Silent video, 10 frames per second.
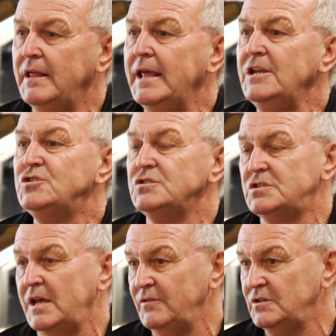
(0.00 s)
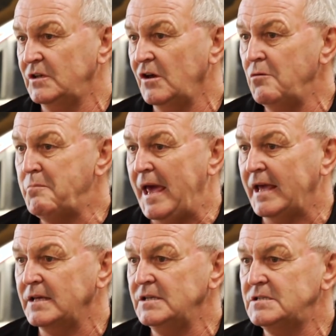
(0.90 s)
engines having to go
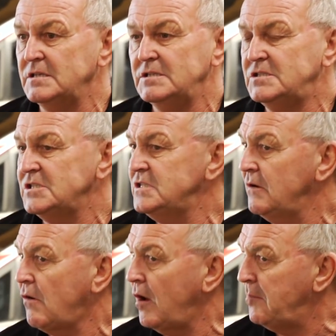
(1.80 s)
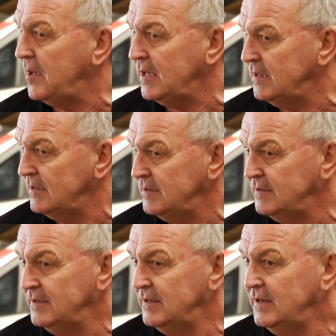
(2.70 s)
back is just their IP.
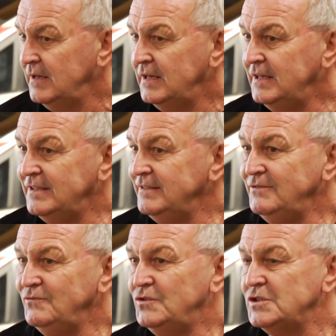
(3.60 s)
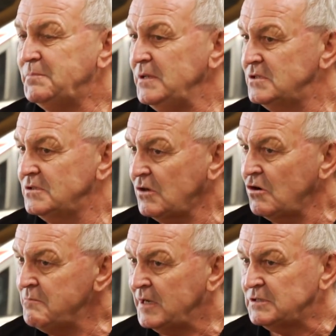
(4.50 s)
There's been
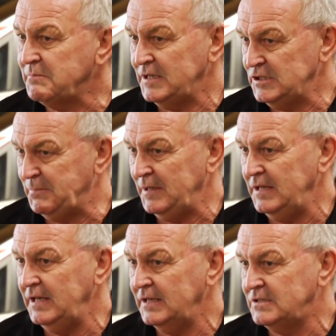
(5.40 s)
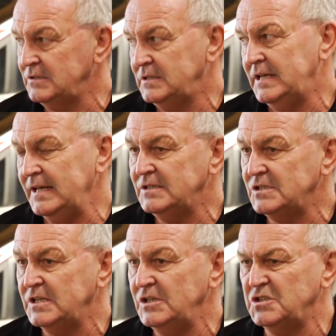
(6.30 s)
so much money spent here to get
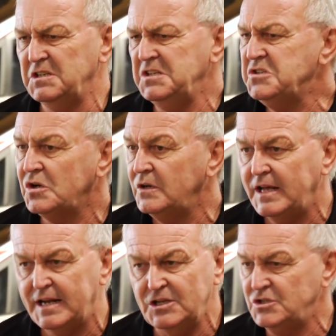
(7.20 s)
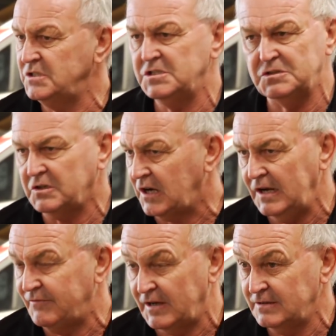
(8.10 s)
this engine. Inside that engine is not
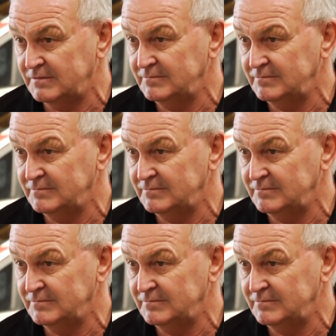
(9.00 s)
clever.